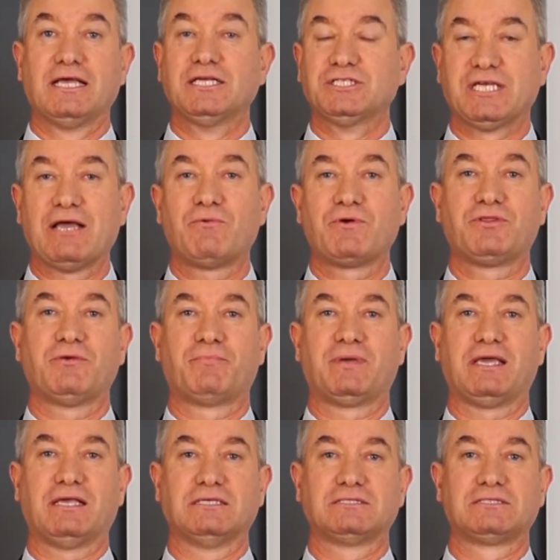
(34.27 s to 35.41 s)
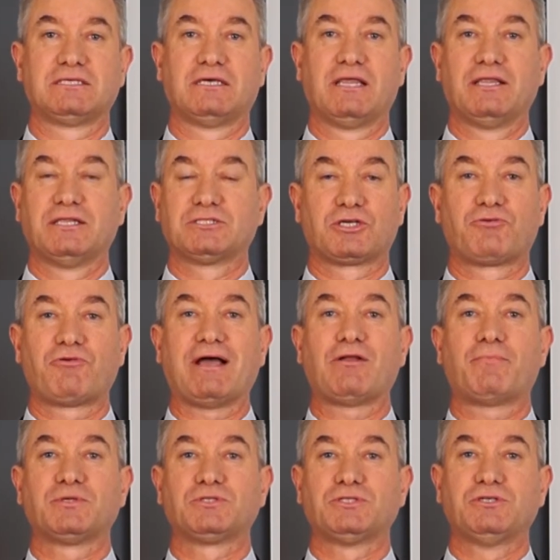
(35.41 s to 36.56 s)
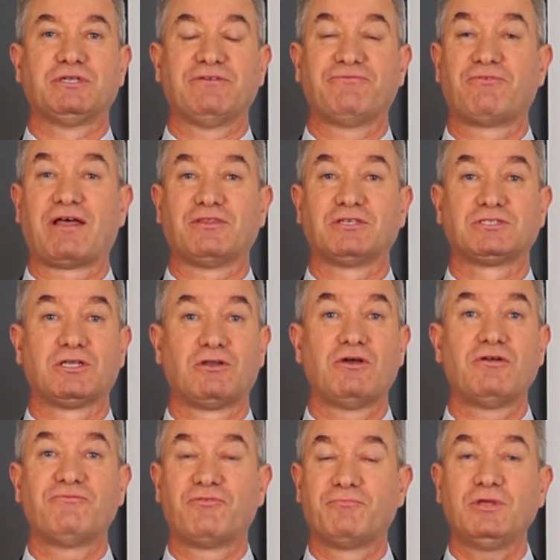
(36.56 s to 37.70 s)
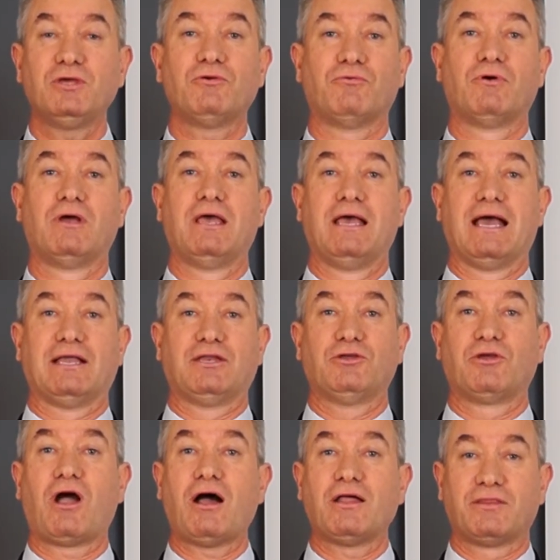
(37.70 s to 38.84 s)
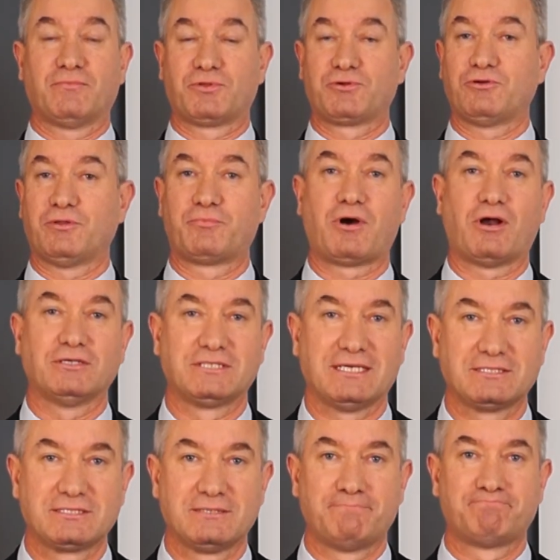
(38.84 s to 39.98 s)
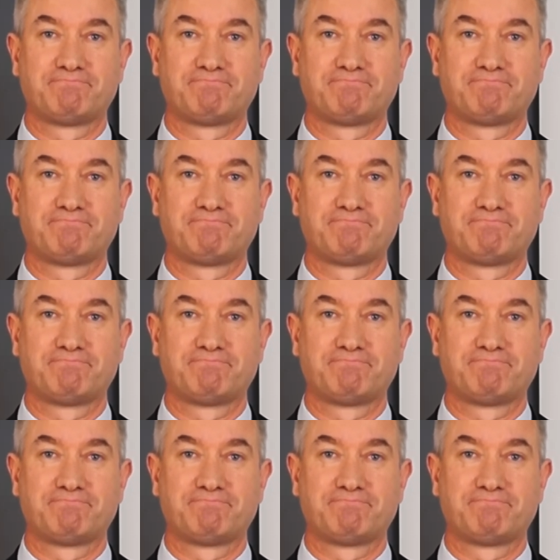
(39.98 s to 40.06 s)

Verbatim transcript: Share with your peers. It's a great opportunity for others to learn from you and you guide them through the process.